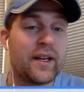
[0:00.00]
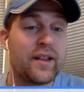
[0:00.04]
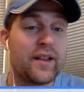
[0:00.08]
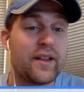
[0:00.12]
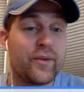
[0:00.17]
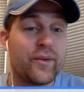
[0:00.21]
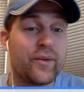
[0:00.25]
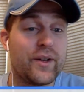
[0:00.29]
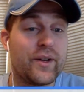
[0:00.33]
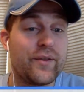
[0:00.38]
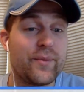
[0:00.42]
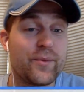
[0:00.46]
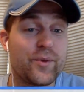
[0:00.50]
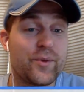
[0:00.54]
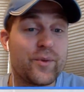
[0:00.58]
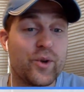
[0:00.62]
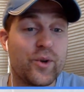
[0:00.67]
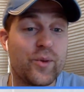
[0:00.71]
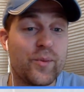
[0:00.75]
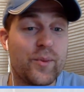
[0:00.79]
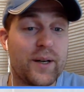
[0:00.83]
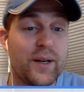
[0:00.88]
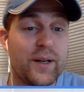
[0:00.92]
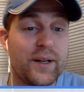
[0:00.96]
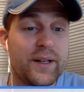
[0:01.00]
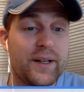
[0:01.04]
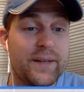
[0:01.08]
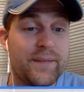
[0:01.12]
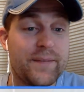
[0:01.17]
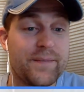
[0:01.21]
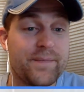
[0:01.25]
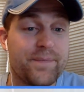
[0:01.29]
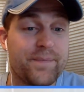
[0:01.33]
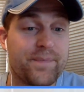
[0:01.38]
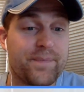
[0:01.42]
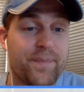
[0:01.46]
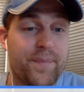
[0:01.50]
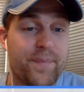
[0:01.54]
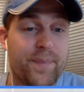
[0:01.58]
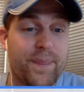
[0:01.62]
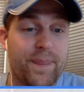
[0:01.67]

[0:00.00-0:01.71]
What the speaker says: big three from Joel Berry.